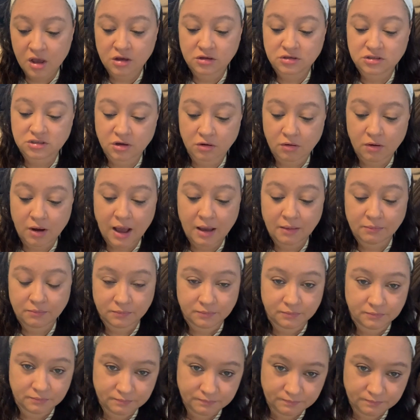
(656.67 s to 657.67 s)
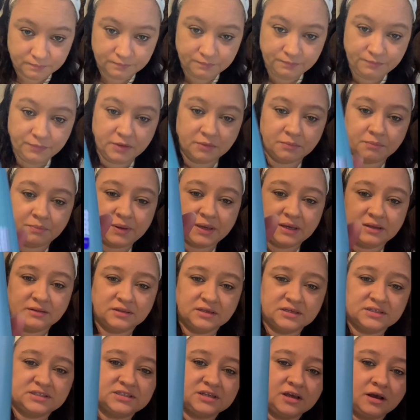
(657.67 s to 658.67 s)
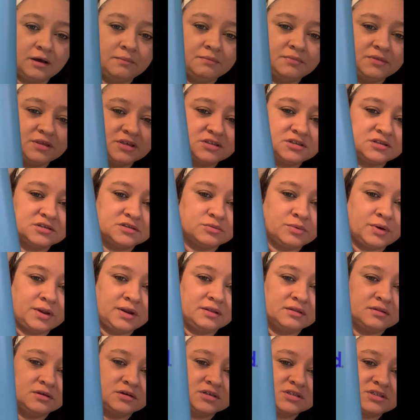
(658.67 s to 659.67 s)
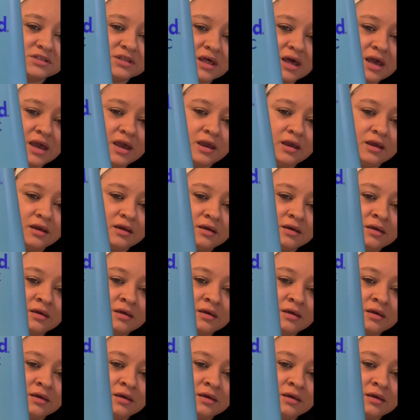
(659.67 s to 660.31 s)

So I picked this up. This is what it looks like.